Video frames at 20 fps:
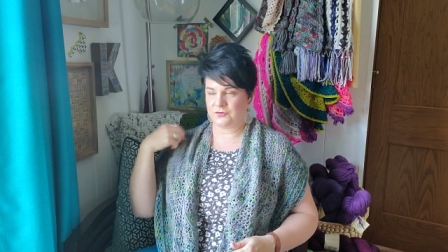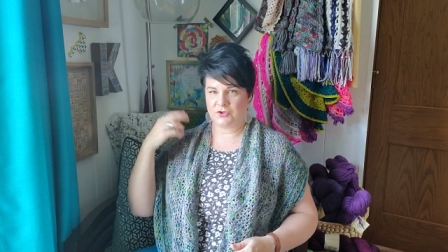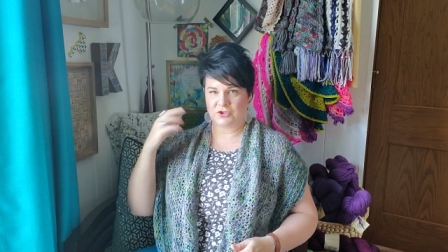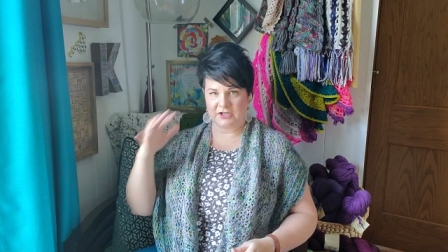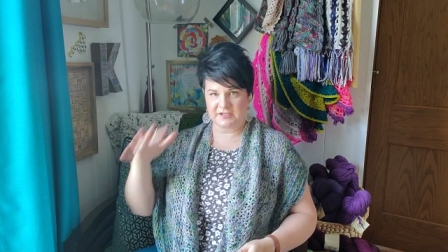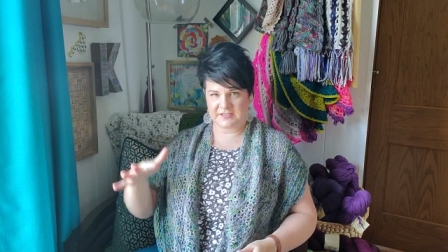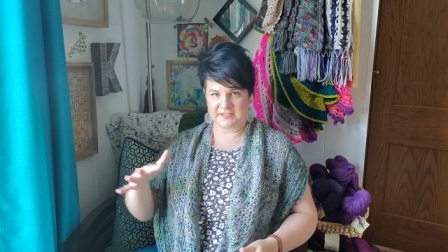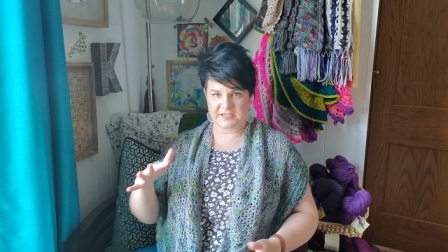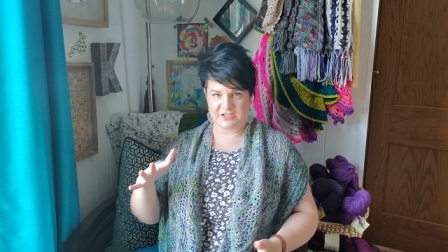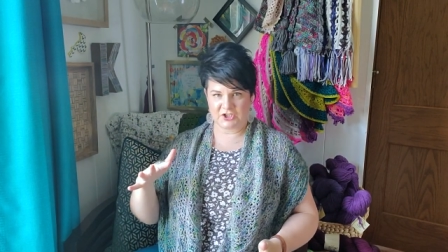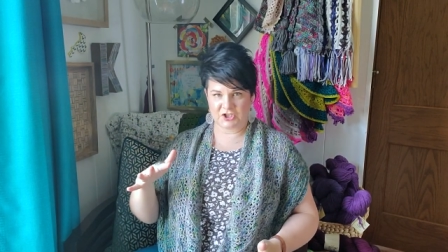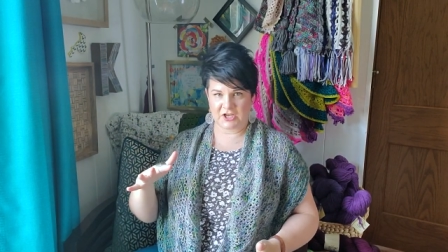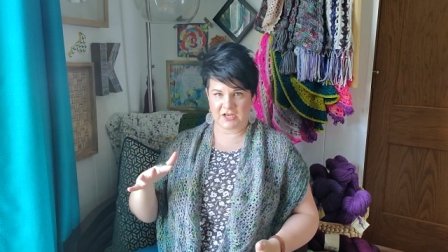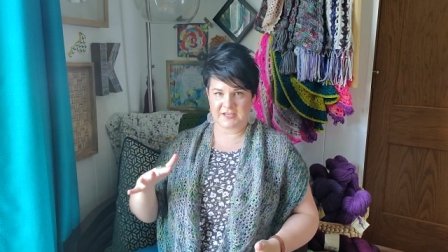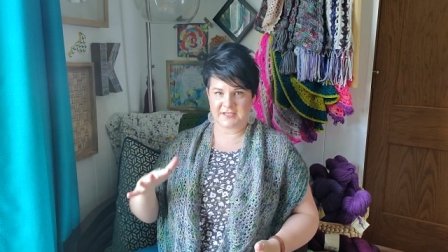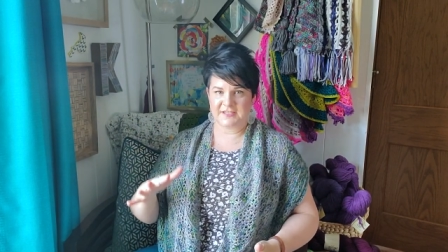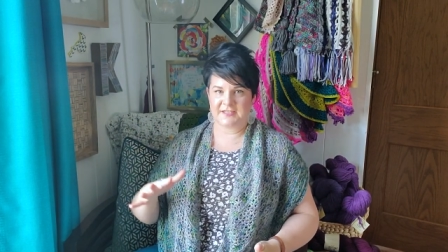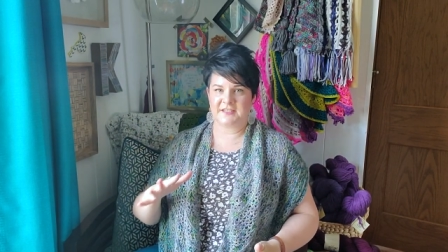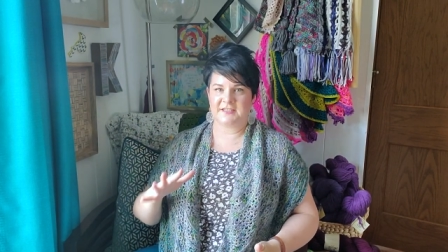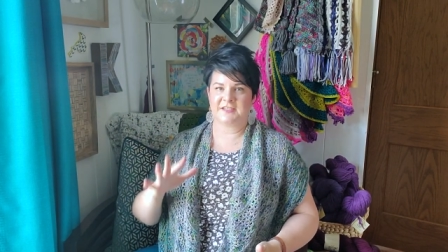just the
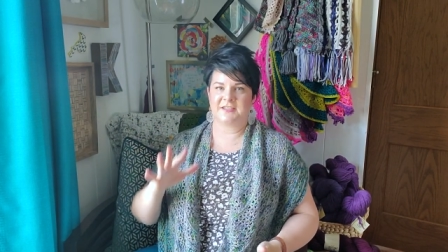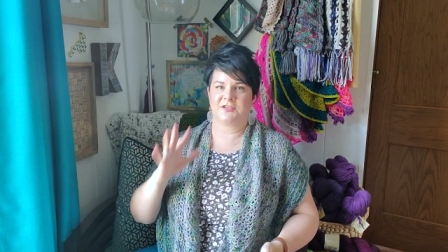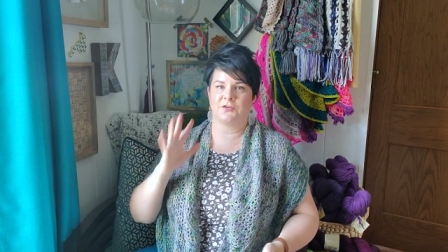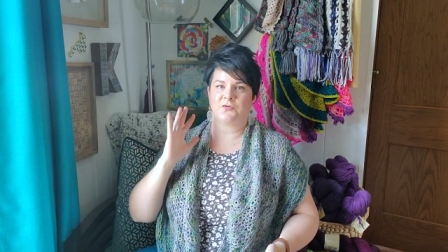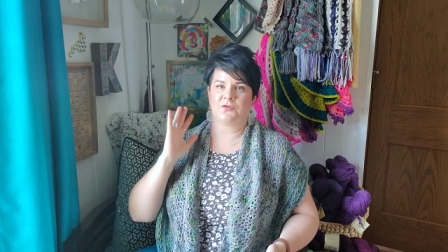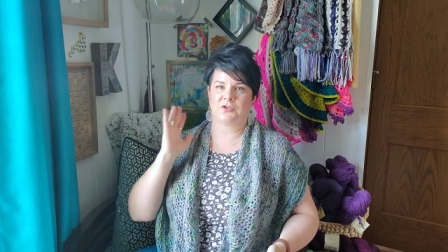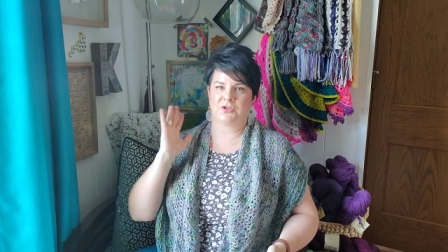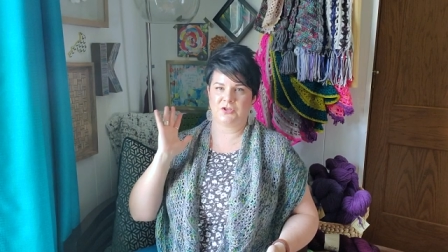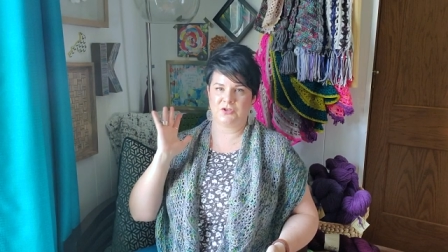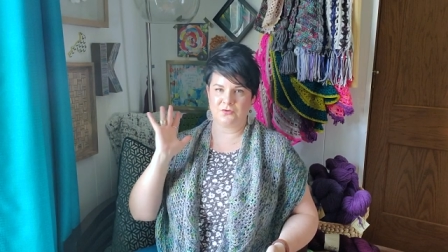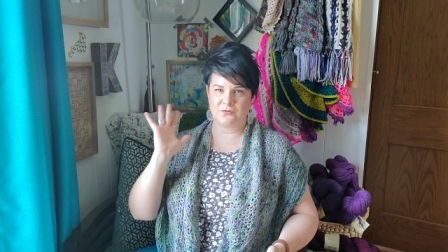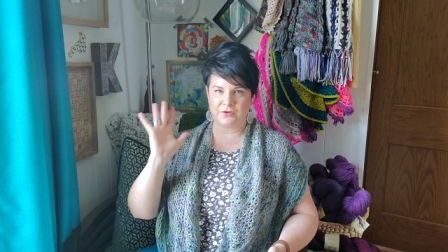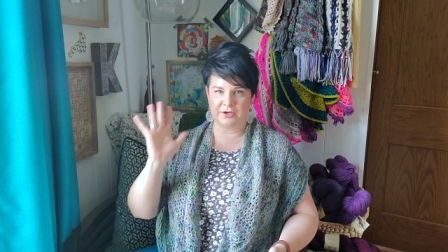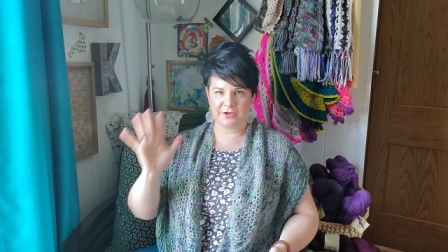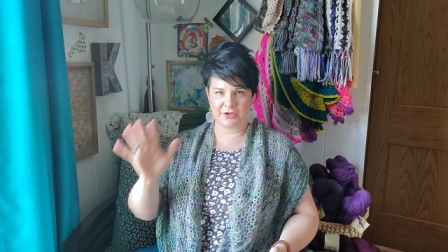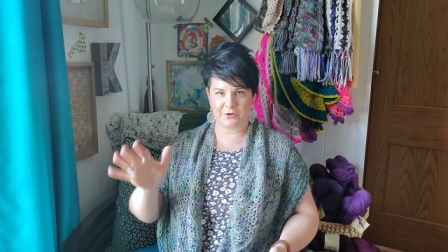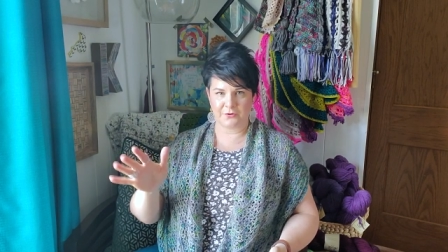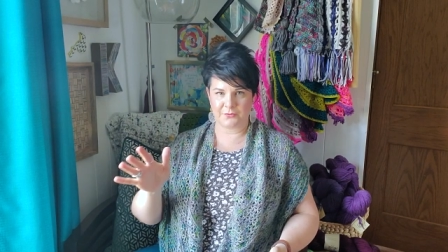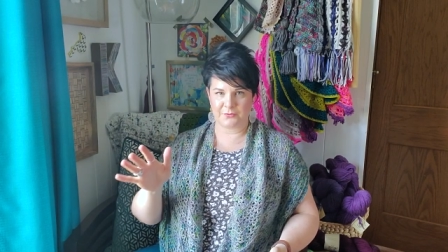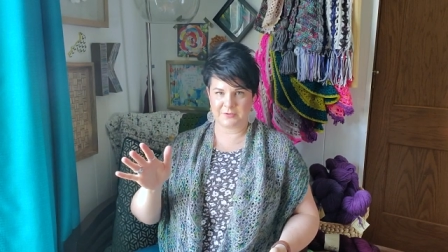gist so that you can
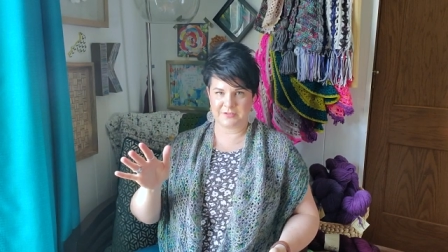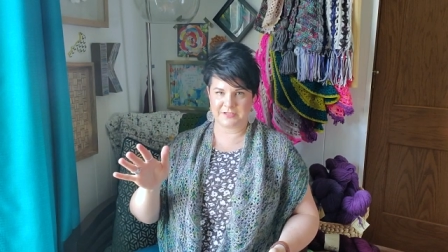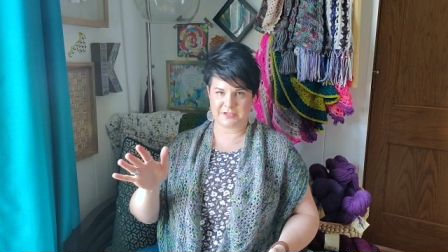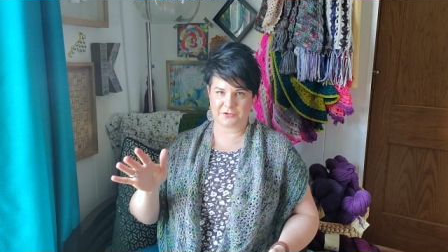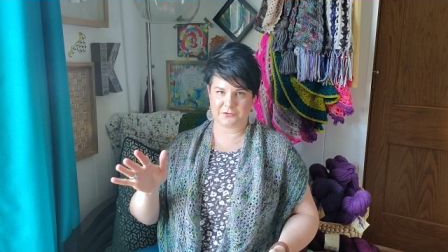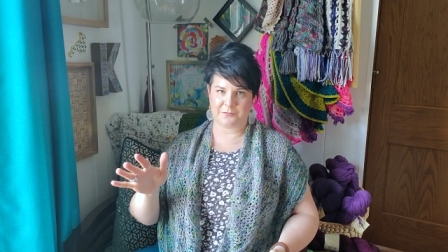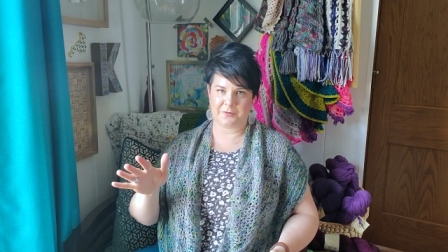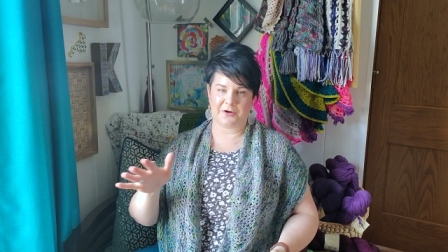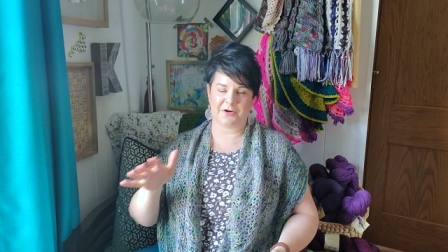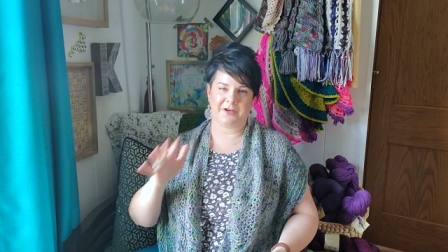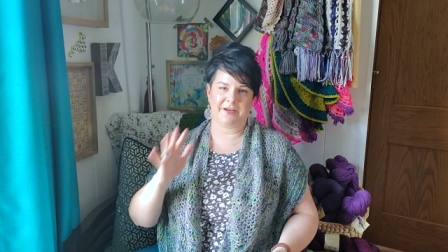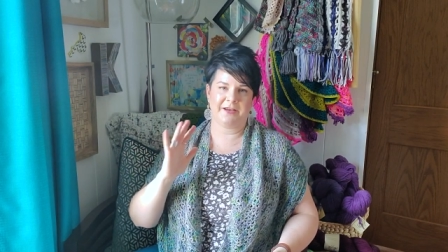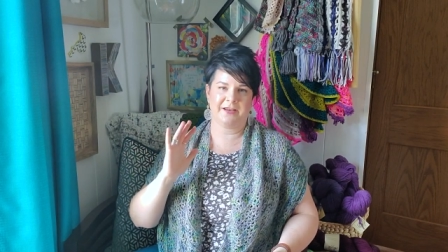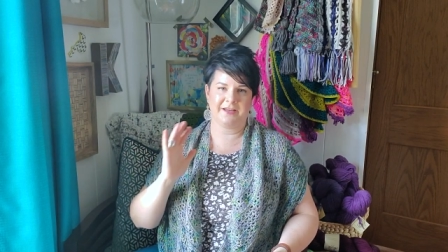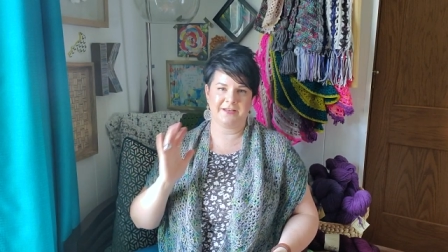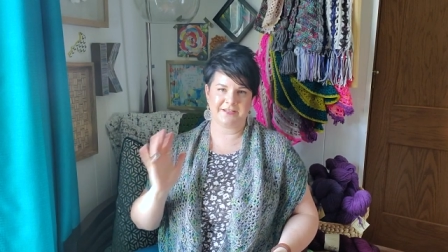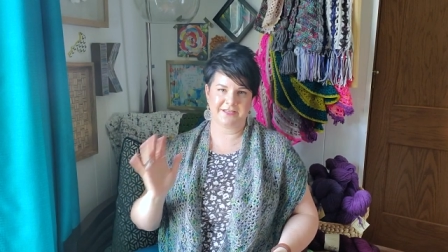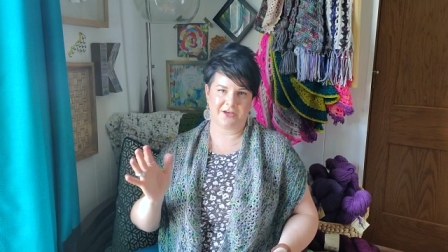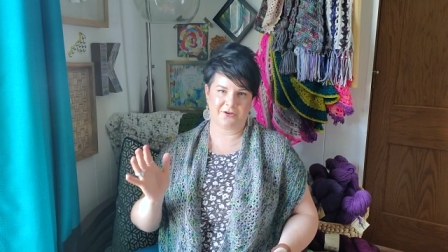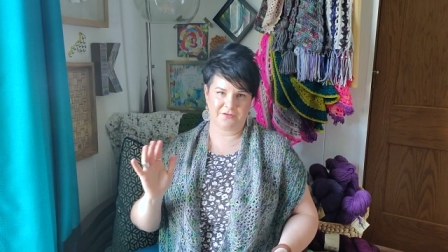go to a dinner party
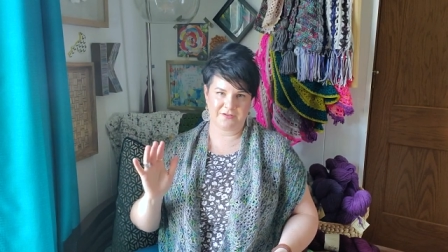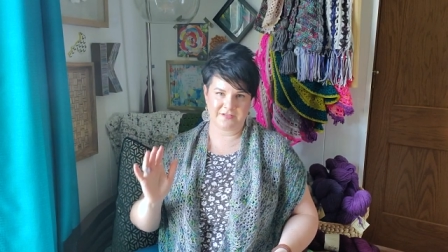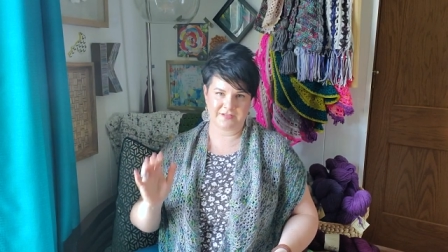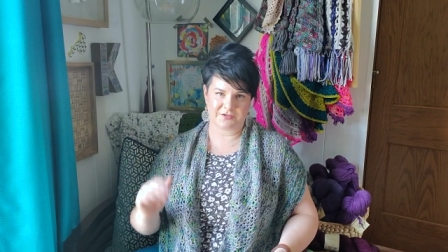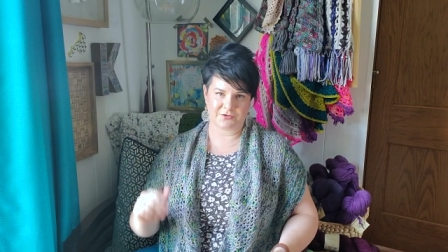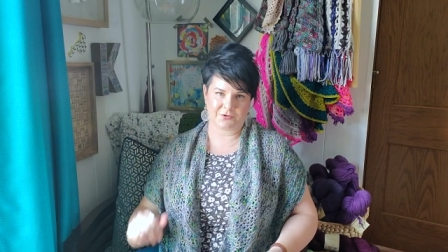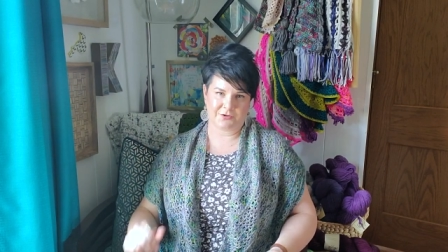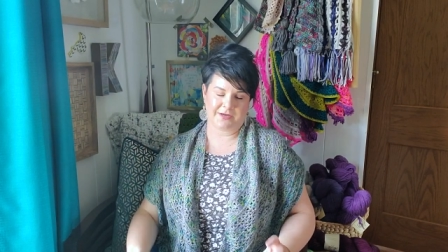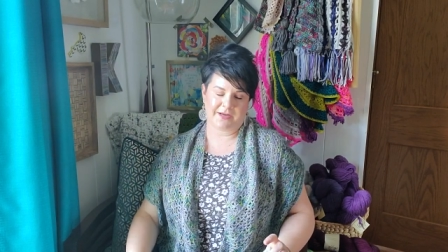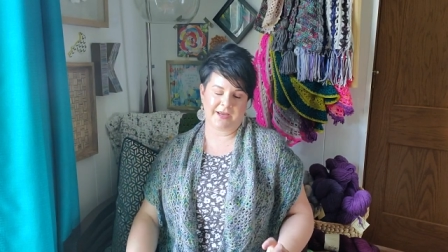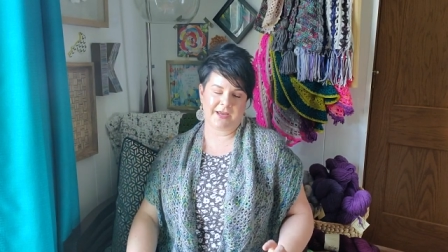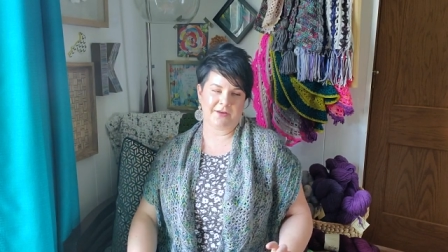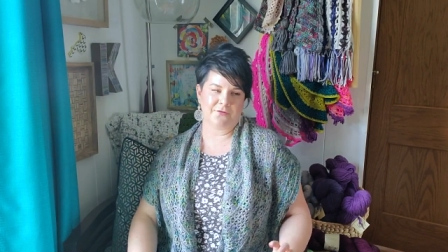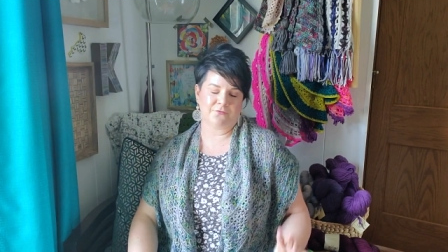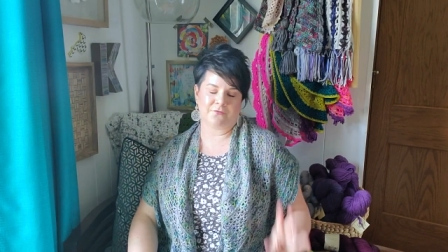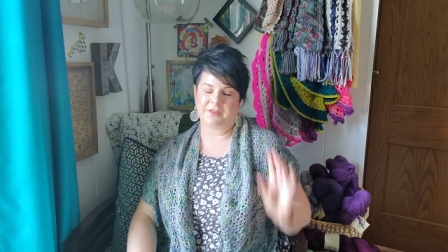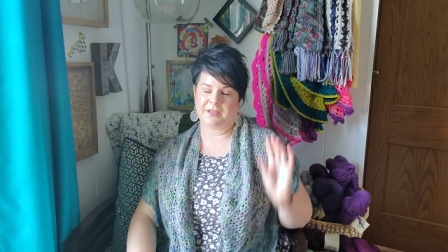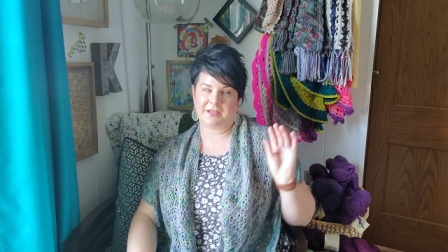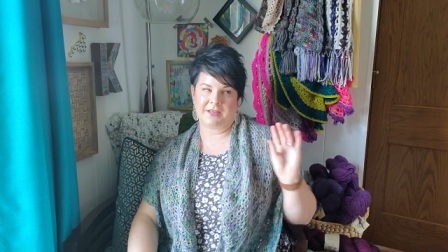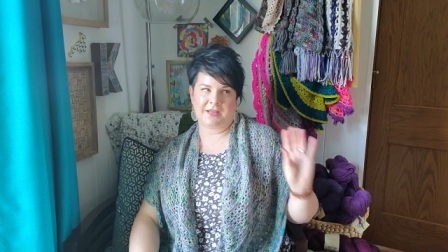and tell the story and
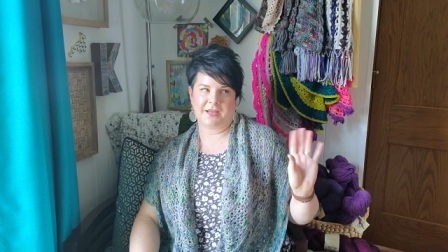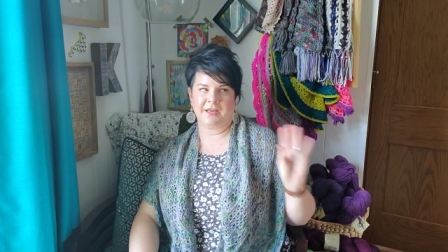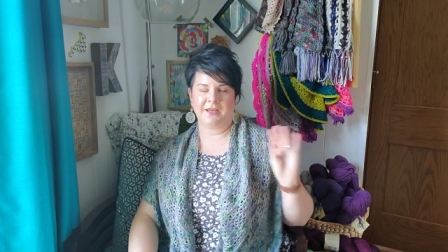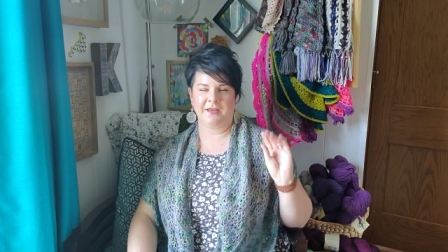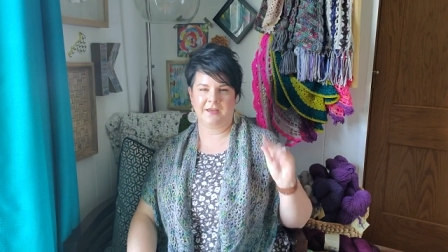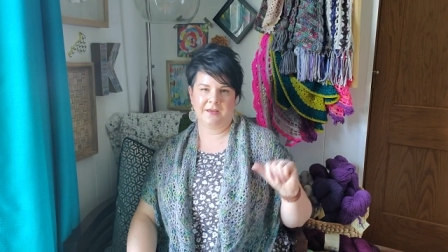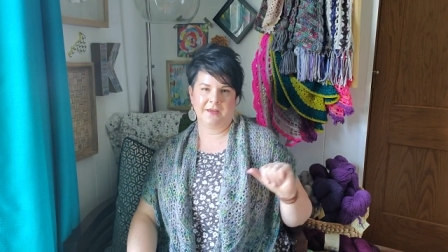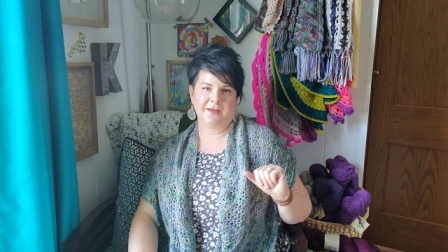really like